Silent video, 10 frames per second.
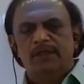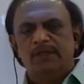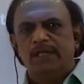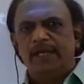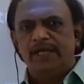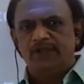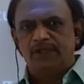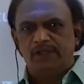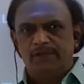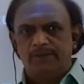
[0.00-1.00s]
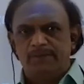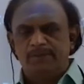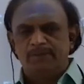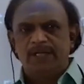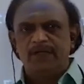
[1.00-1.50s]
the nation.
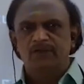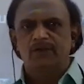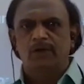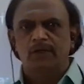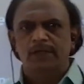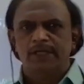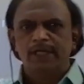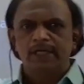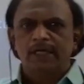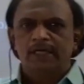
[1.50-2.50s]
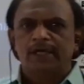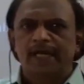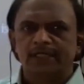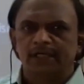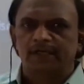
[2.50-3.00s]
That is called a
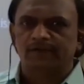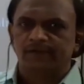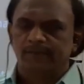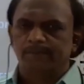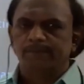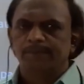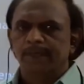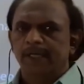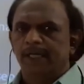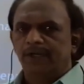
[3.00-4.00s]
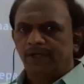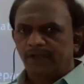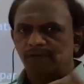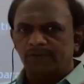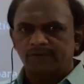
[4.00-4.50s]
nationalism. It
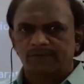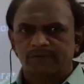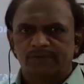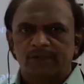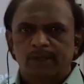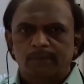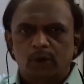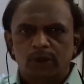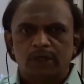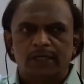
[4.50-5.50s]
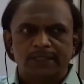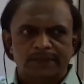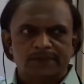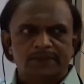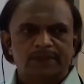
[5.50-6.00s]
is more or
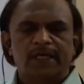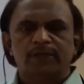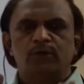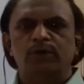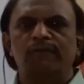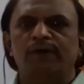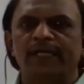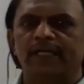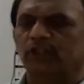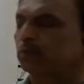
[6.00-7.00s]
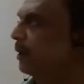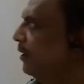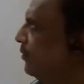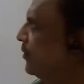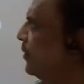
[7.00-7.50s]
less a unifying
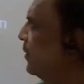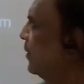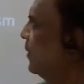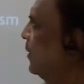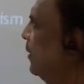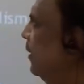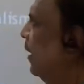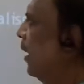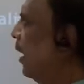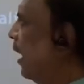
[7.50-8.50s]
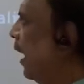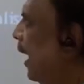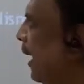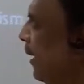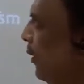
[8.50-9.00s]
spirit. And